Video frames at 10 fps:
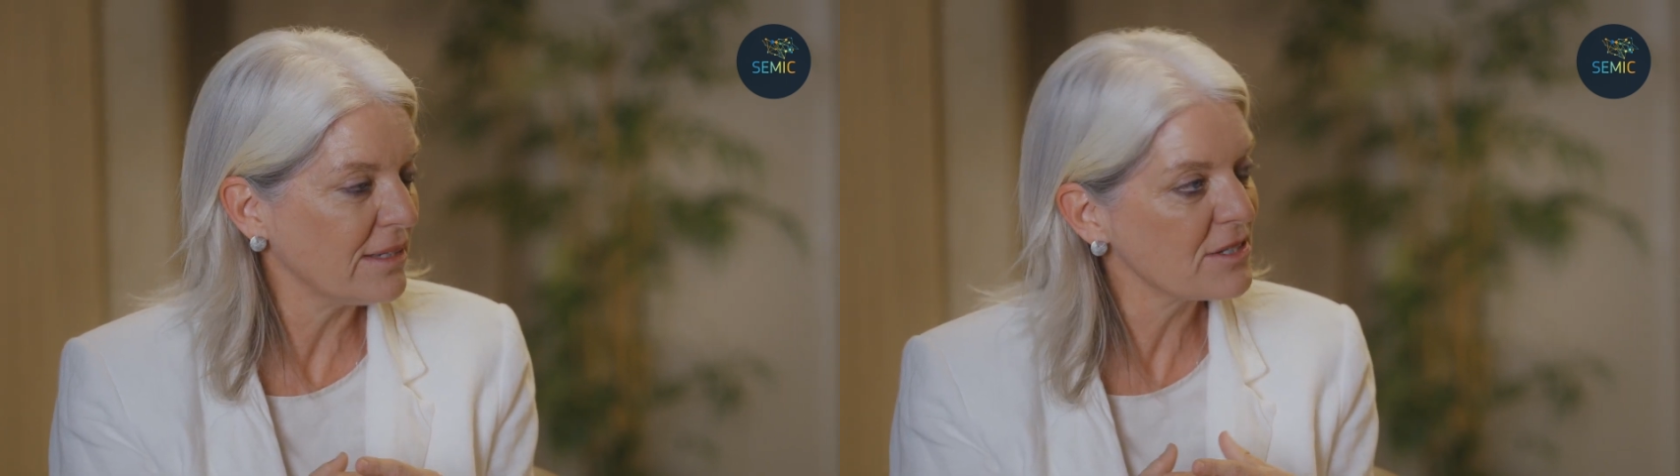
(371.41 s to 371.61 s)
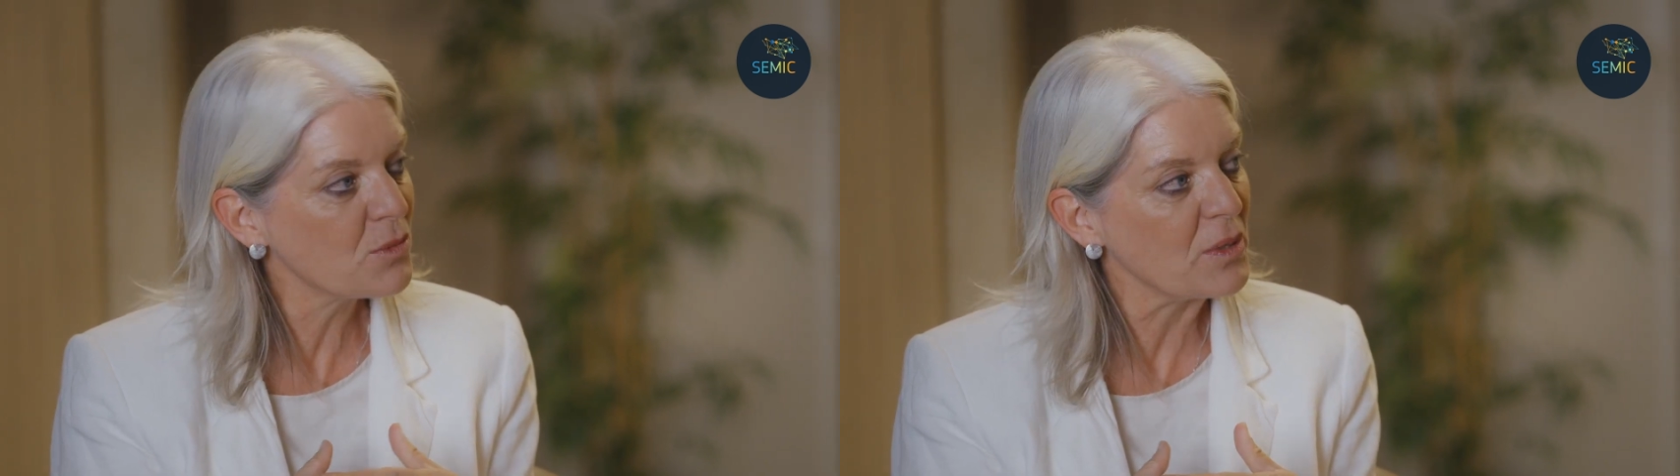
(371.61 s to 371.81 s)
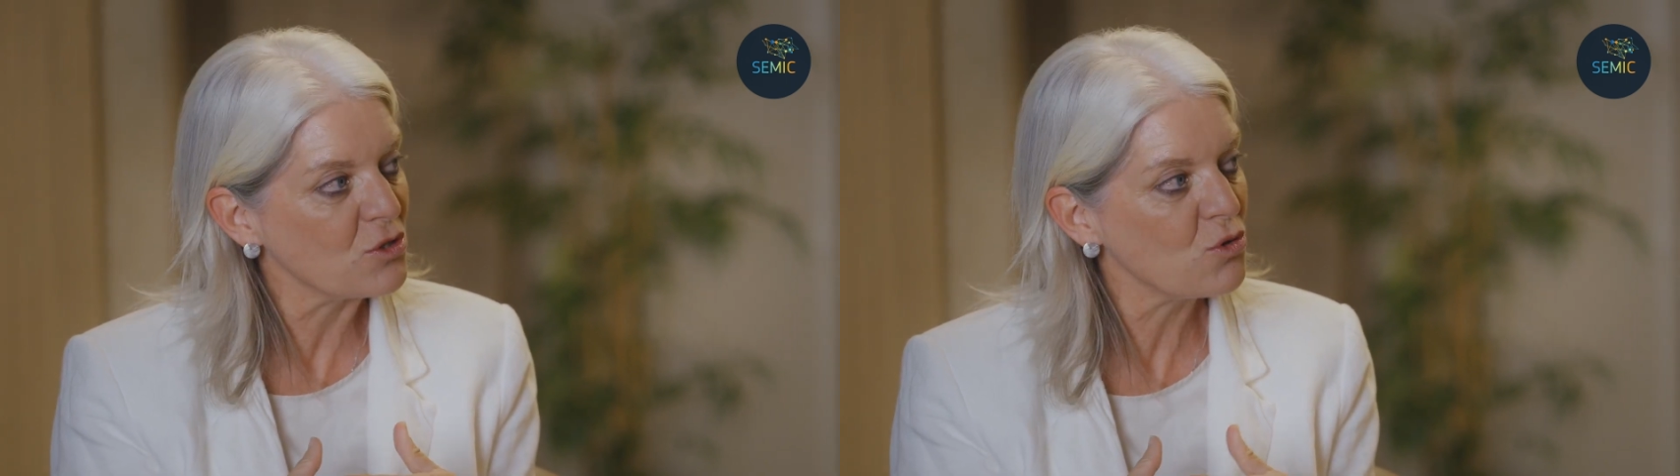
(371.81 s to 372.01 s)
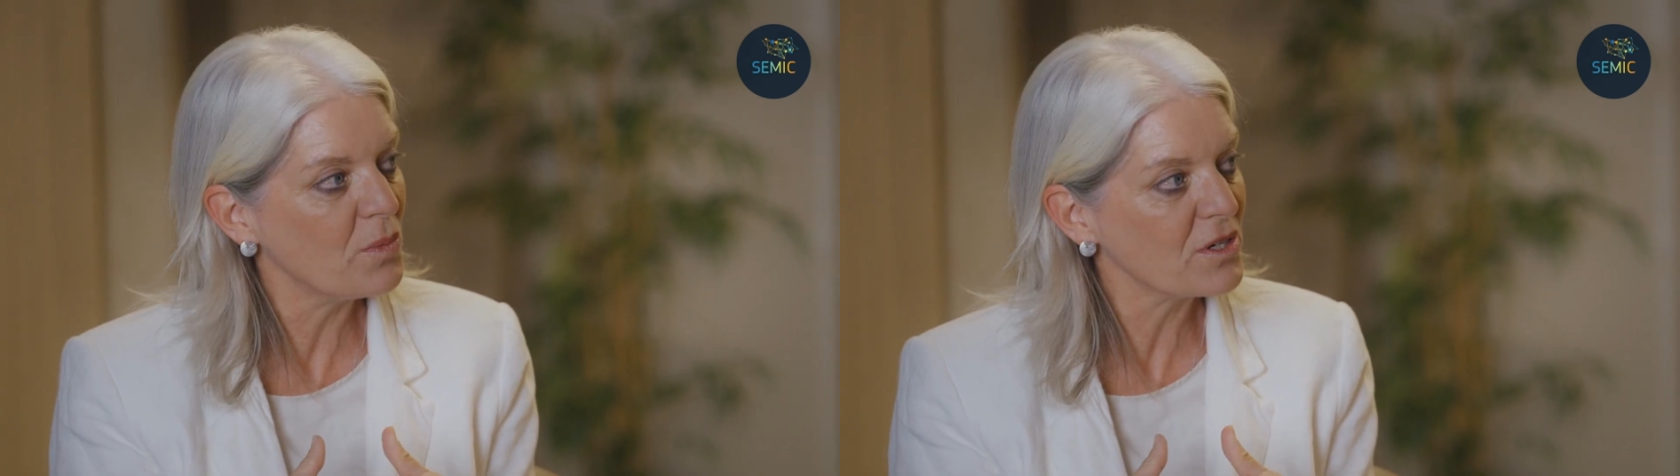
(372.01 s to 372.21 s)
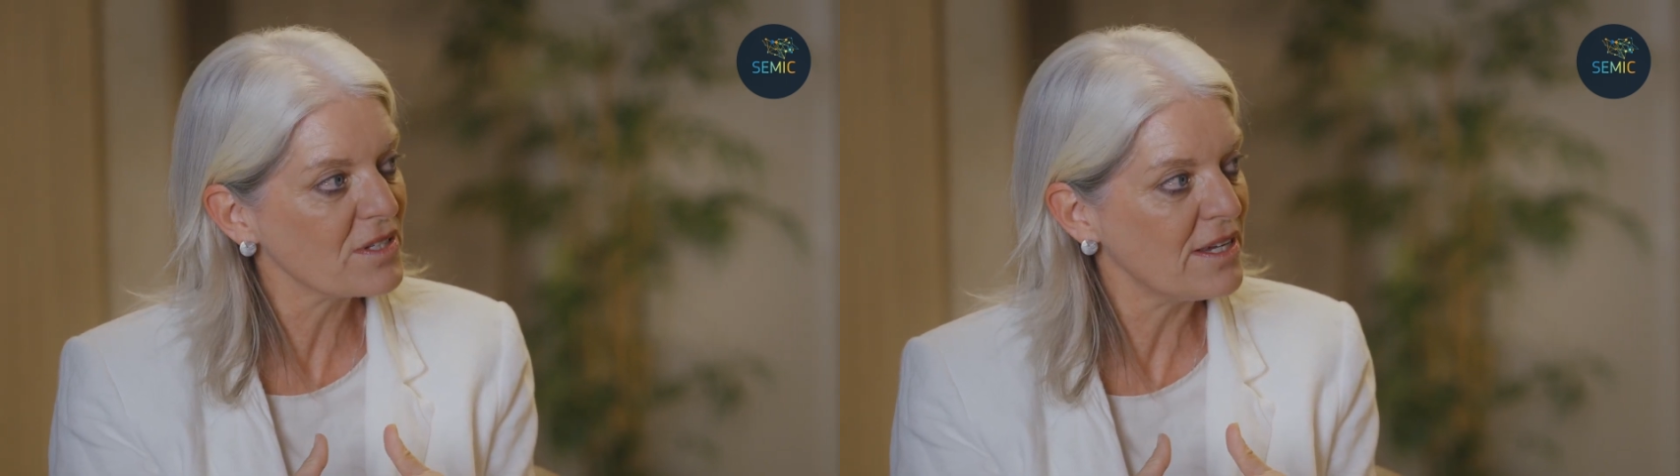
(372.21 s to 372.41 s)
Data Space
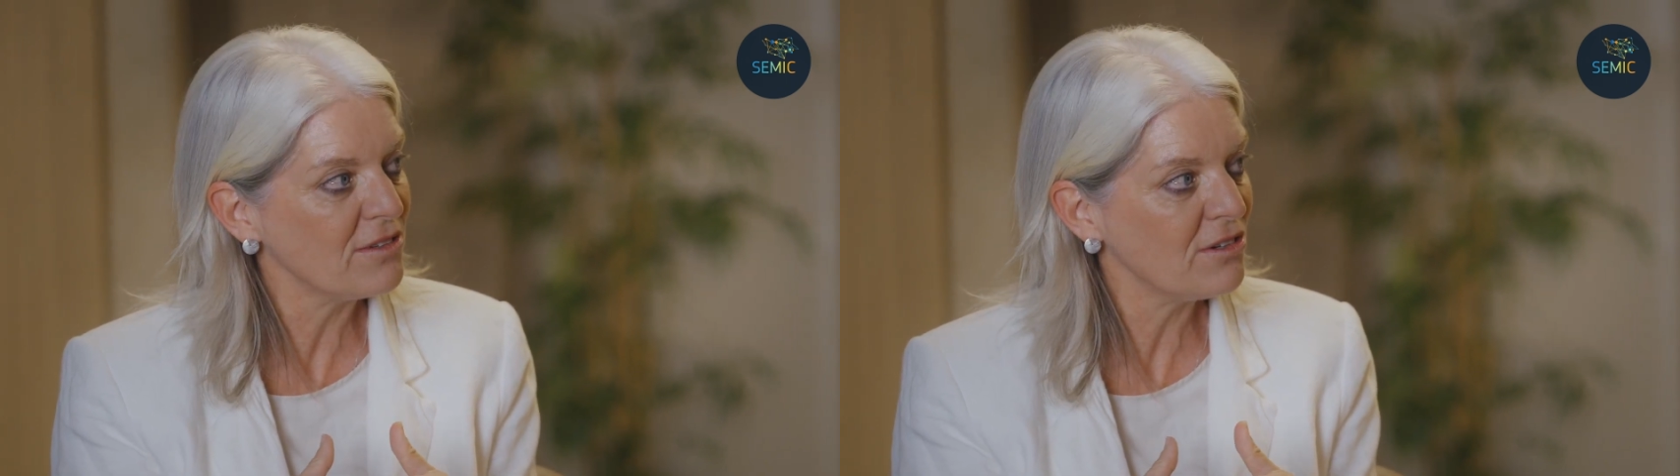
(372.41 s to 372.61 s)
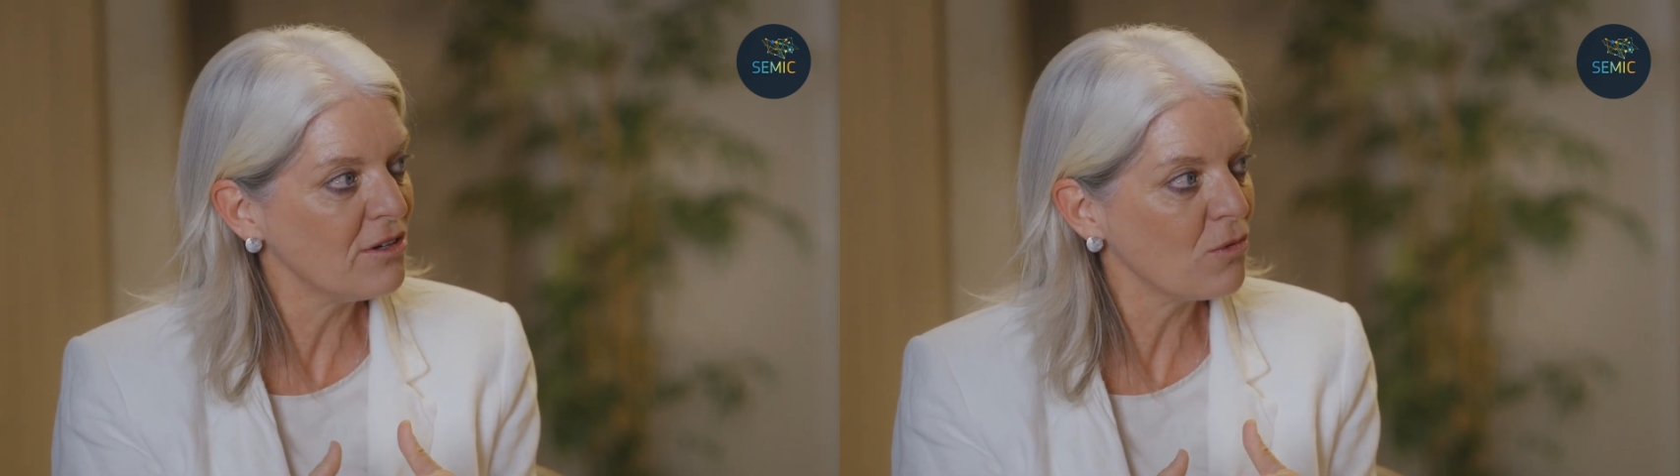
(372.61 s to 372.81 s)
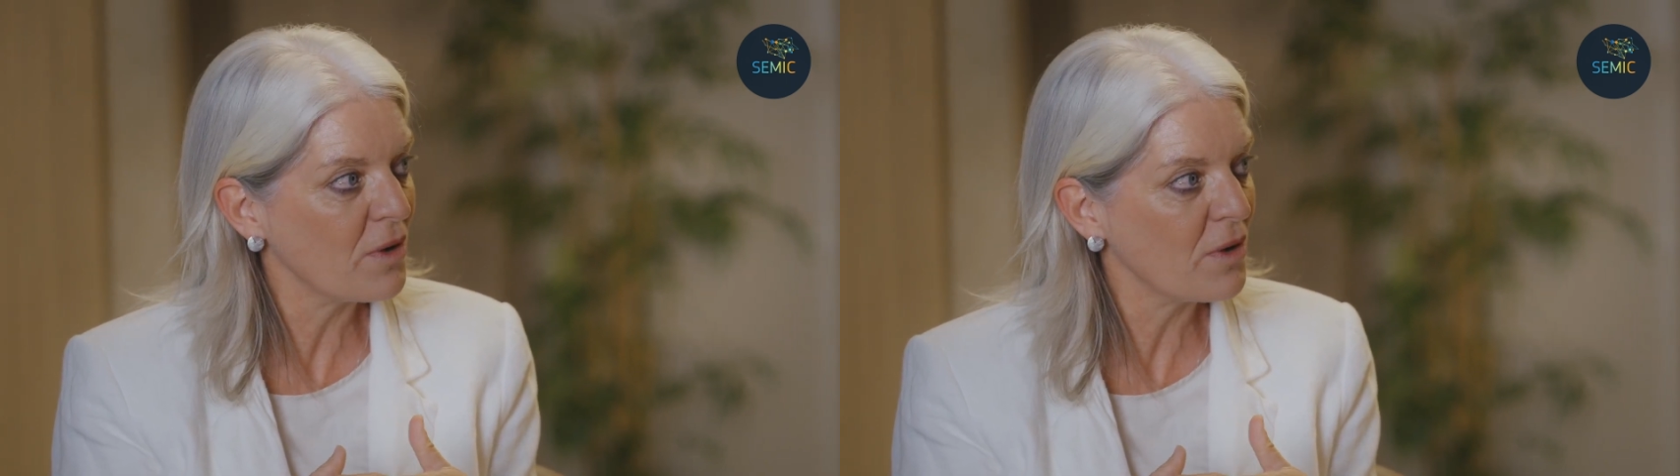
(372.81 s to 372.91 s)
Support Center.